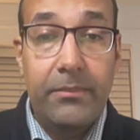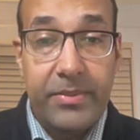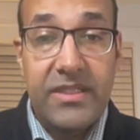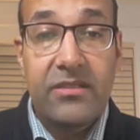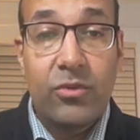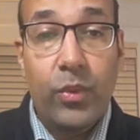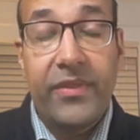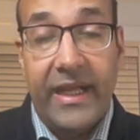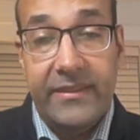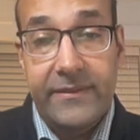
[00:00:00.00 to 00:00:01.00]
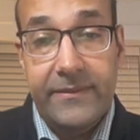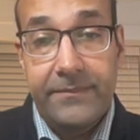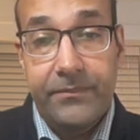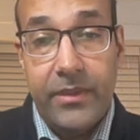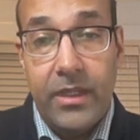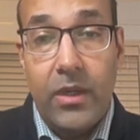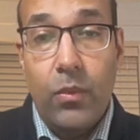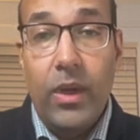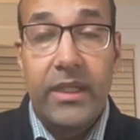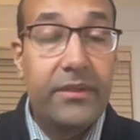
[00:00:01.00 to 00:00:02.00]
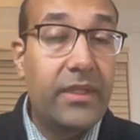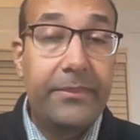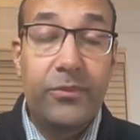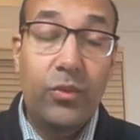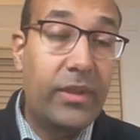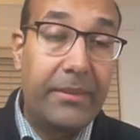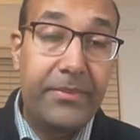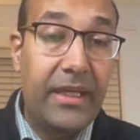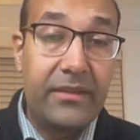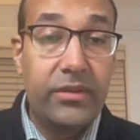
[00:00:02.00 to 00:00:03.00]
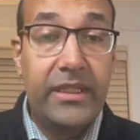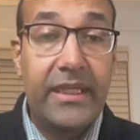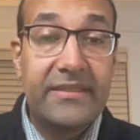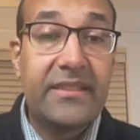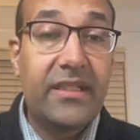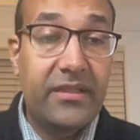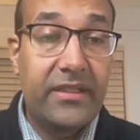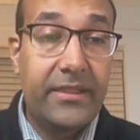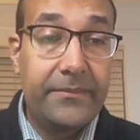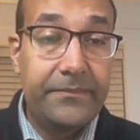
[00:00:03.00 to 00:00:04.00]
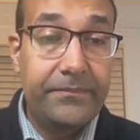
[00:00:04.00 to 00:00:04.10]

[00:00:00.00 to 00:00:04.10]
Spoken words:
presented with that, while in type 2 can be only incidentally.